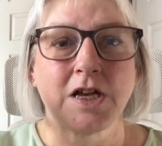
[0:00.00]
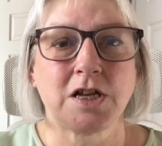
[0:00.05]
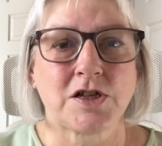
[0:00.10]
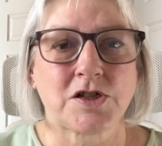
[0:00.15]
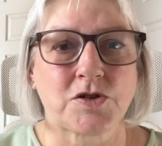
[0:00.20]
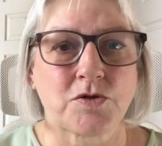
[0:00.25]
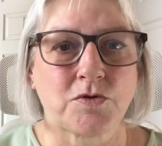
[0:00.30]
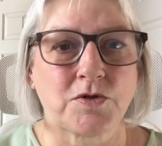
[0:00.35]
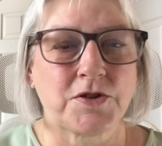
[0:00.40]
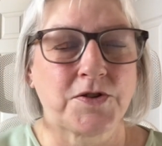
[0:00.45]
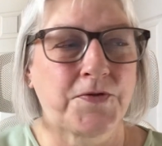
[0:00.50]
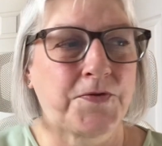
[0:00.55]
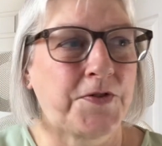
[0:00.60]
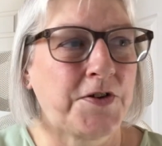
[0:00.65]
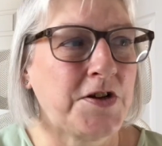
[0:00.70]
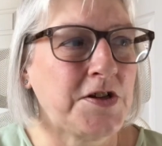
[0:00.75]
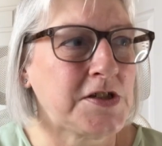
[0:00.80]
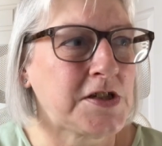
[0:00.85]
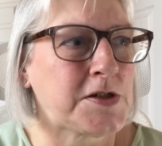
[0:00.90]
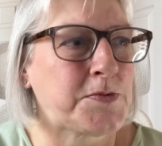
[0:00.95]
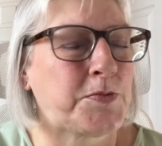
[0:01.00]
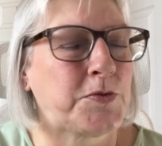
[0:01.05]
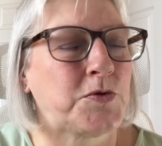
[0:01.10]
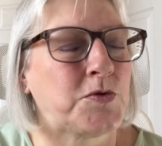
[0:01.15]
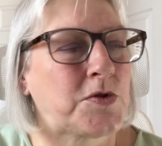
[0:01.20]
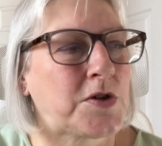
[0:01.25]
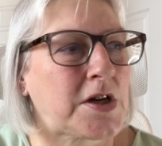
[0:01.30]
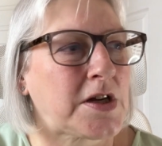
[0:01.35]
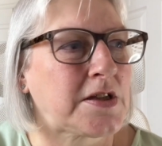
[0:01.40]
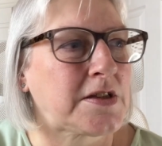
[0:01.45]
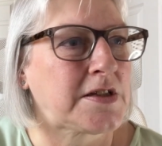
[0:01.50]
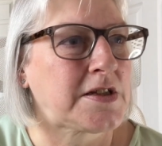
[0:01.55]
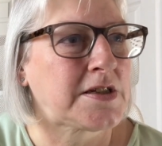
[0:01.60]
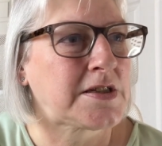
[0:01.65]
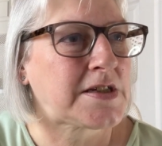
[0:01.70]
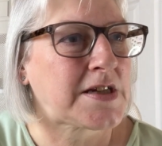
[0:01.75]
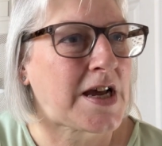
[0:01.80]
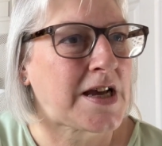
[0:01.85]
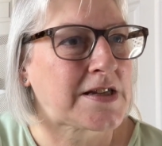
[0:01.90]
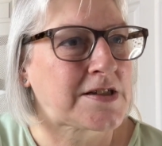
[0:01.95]
So the first book
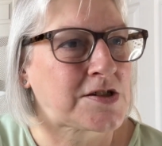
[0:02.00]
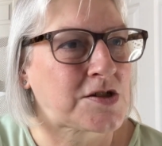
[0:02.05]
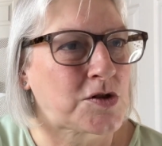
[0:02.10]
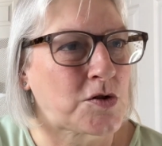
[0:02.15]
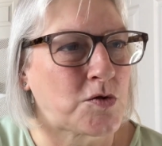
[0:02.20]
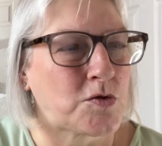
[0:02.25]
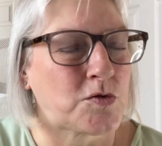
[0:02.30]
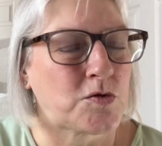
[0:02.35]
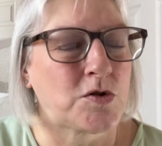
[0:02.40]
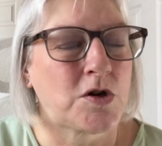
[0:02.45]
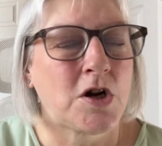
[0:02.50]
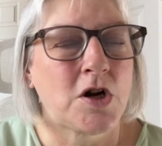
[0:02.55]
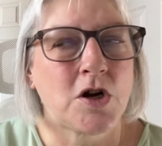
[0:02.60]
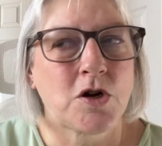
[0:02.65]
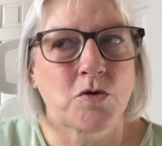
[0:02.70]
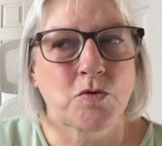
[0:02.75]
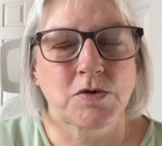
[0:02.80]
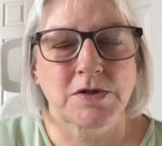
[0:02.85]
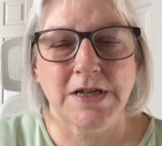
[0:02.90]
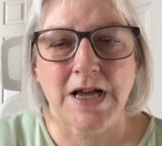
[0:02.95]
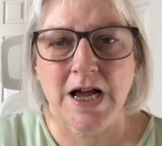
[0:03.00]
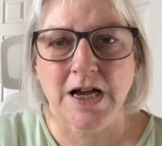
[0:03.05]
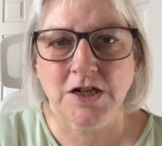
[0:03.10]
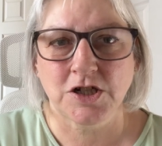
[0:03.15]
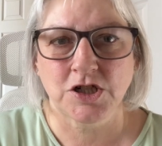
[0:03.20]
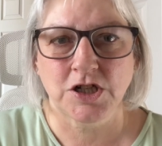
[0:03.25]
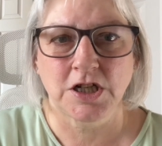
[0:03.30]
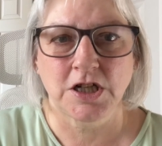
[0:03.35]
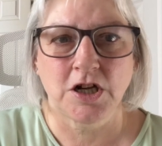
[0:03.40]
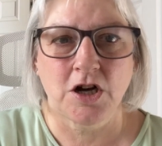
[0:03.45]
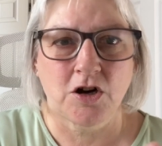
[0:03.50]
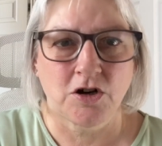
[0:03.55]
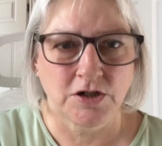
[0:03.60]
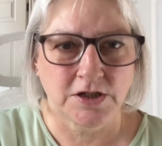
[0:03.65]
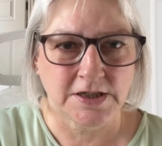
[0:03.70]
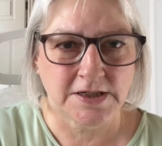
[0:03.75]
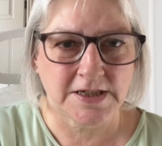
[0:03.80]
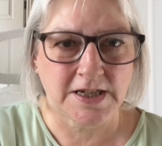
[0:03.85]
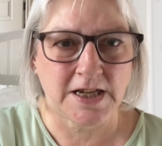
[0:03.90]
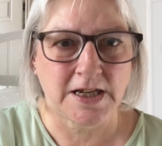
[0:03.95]
that I saw was actually on
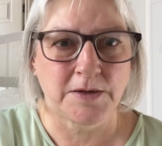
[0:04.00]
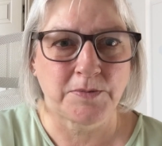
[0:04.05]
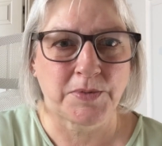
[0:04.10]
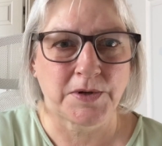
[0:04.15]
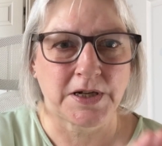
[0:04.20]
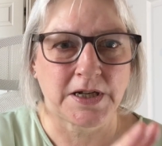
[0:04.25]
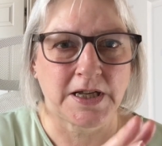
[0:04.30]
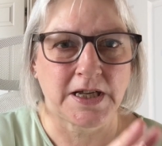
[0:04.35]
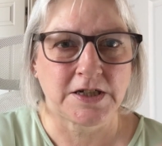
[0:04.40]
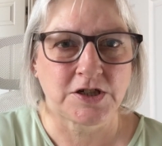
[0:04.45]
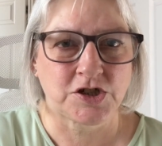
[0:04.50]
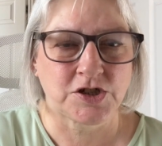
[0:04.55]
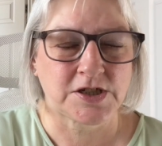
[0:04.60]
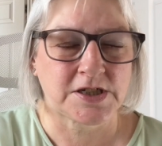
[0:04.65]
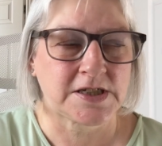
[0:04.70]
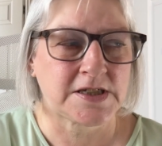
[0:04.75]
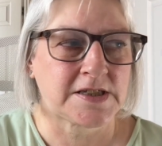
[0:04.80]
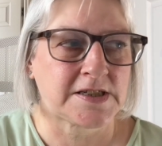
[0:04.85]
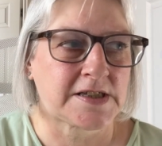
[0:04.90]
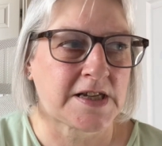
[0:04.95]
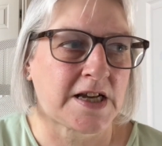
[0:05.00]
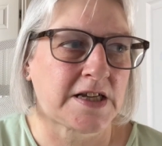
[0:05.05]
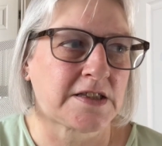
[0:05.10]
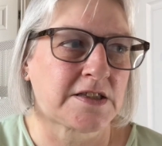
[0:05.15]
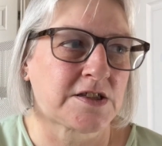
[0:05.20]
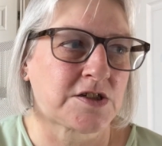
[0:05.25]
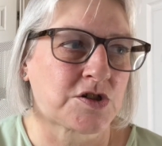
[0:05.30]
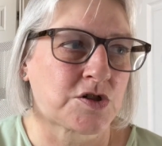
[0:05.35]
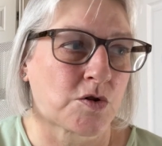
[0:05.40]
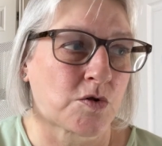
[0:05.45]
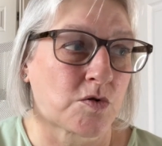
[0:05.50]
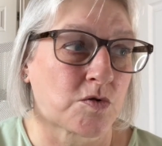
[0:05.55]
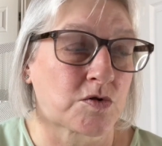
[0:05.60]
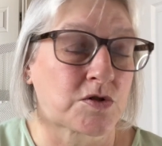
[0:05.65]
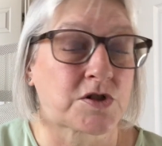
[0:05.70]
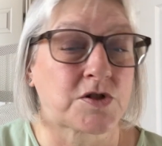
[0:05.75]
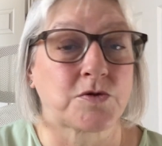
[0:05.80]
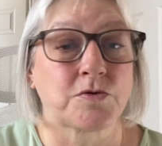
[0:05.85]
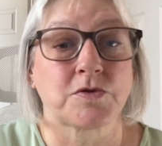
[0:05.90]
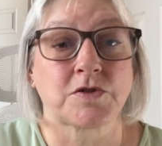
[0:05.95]
a table just inside the door.
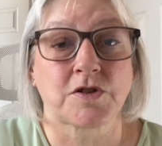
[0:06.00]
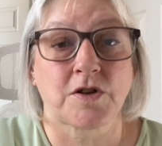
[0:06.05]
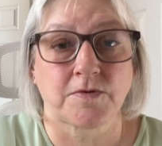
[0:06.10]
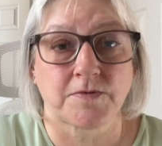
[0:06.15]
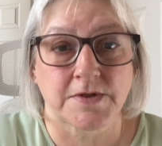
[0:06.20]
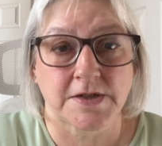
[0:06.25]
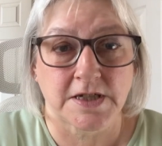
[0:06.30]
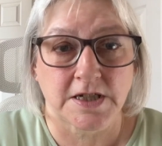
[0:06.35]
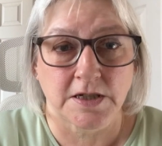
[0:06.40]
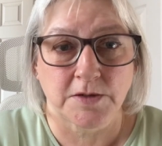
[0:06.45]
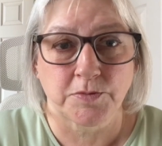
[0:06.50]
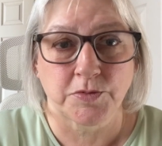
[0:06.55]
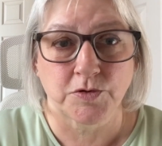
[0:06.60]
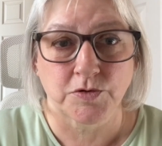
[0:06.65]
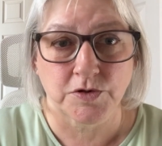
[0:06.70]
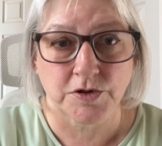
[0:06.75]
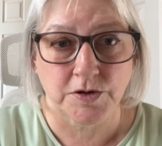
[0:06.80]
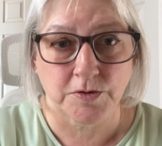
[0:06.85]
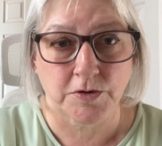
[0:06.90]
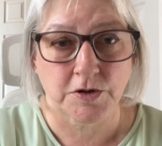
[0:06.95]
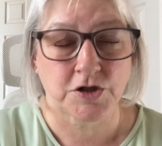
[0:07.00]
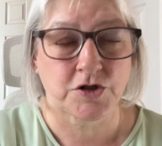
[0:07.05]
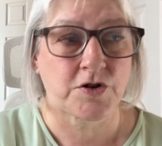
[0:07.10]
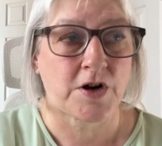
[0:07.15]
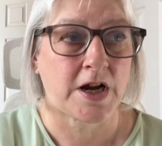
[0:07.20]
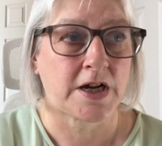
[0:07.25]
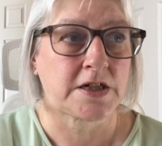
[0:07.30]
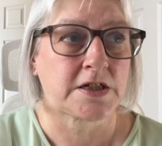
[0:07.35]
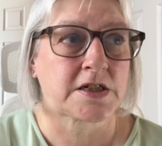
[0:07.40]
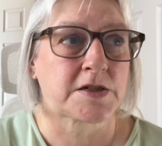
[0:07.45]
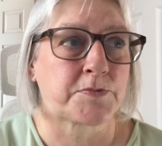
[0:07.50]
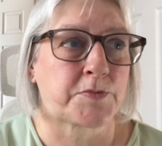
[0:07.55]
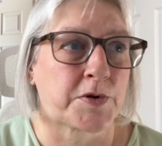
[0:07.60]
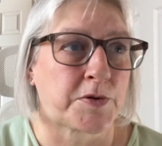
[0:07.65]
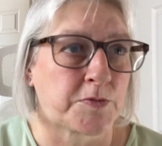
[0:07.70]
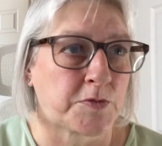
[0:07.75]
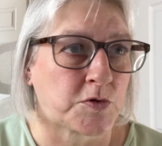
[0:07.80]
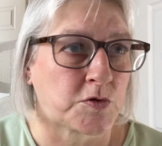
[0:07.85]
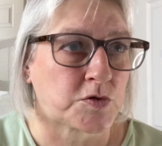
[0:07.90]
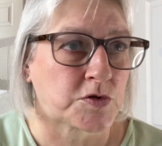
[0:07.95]
So it was obviously a book they were trying to
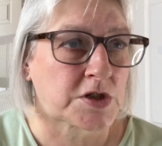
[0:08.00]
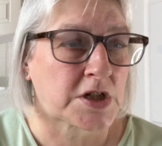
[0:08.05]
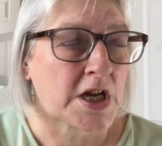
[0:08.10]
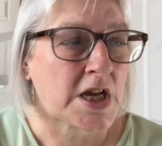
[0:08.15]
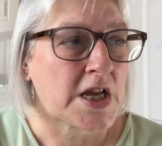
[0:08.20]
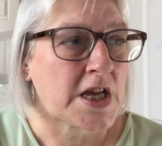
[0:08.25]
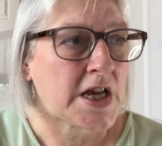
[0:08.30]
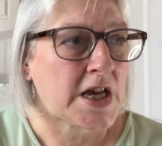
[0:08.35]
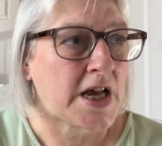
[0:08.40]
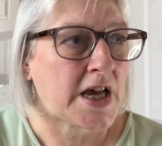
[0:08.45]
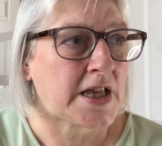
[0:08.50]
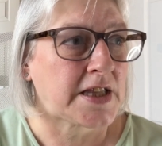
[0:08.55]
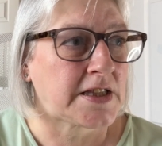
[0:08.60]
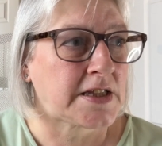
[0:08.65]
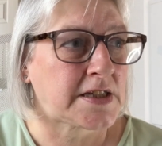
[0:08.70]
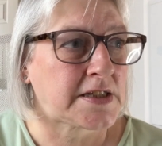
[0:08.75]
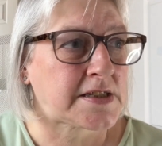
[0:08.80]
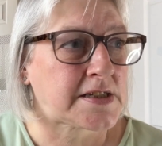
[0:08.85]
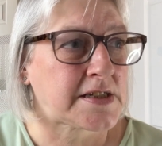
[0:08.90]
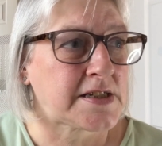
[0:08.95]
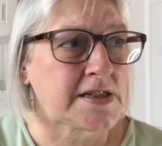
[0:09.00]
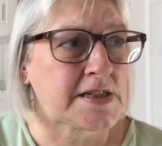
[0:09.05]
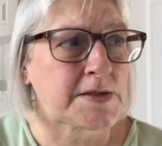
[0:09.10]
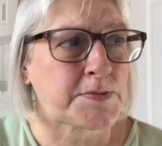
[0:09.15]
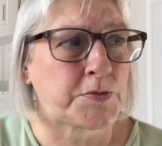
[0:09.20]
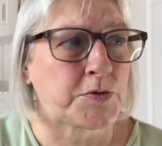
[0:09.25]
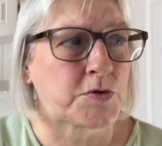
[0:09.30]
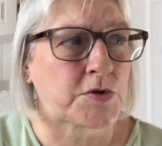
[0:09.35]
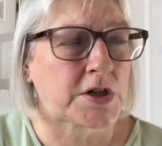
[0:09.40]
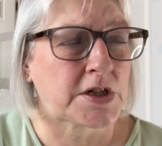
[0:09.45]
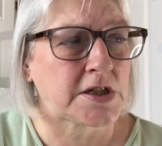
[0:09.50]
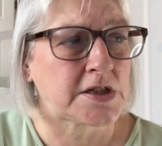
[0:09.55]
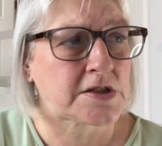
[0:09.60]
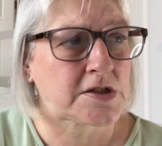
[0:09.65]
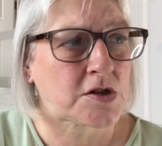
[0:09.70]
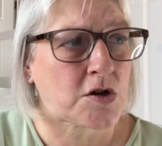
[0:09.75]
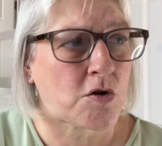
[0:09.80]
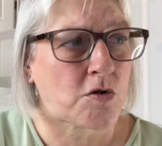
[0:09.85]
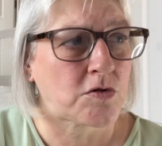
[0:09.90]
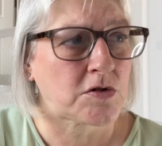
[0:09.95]
promote. And it's this book, and it's
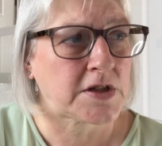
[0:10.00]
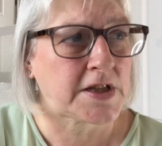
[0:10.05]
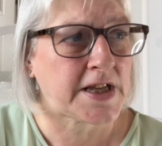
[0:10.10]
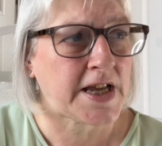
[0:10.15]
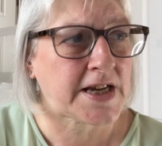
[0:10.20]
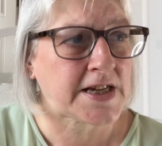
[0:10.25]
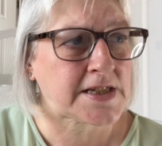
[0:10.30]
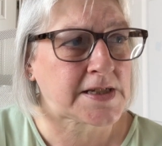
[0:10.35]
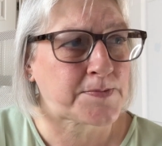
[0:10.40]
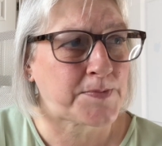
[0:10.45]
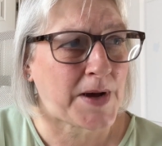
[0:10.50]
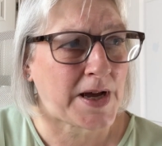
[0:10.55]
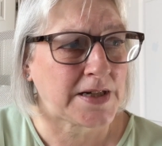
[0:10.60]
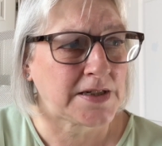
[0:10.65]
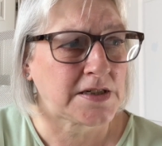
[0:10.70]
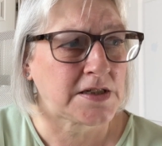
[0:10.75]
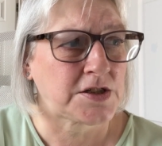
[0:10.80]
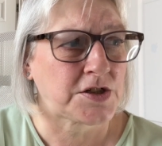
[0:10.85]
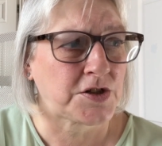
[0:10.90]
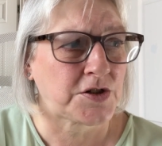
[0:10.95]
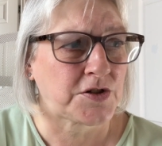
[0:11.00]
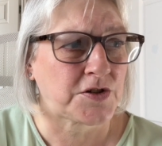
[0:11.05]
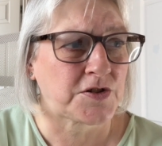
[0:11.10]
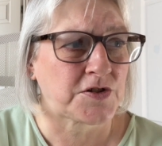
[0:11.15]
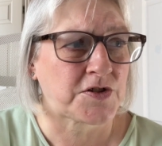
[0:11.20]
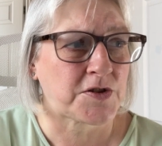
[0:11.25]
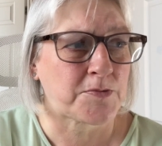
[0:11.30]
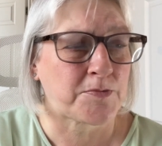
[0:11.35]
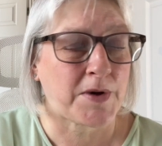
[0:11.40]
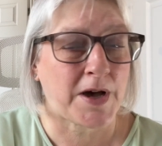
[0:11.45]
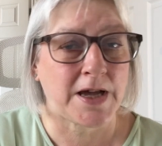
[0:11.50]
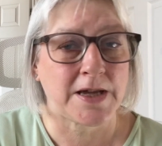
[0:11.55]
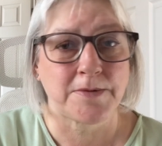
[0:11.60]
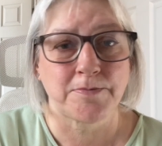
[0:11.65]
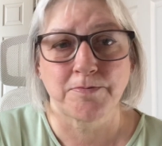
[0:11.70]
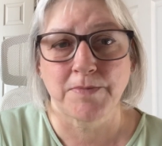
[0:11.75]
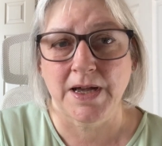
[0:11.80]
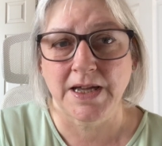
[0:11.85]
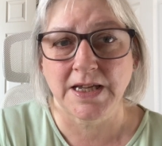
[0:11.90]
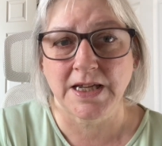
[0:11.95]
called The Expanded Earth by
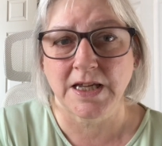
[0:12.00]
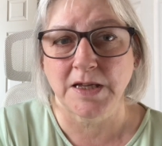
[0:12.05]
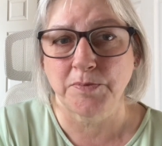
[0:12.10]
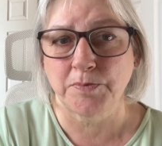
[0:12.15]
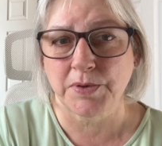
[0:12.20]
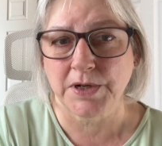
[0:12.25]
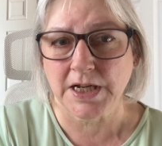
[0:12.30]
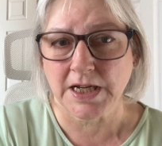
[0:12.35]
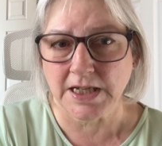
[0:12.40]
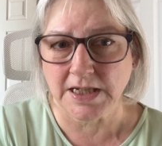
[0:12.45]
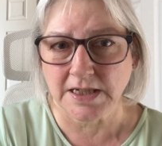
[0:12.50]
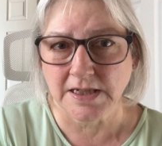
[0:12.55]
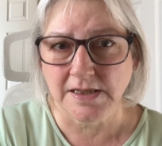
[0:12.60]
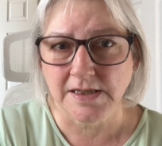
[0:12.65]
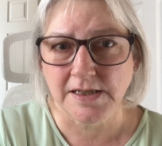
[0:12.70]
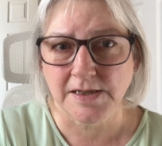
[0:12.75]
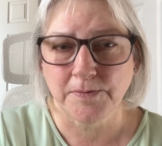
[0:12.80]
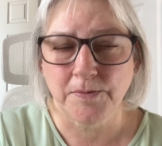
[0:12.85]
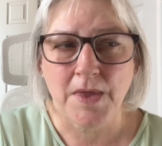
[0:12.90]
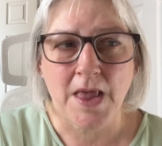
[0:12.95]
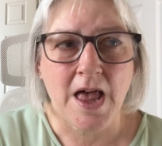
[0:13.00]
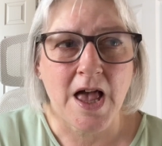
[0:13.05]
Mikey Please.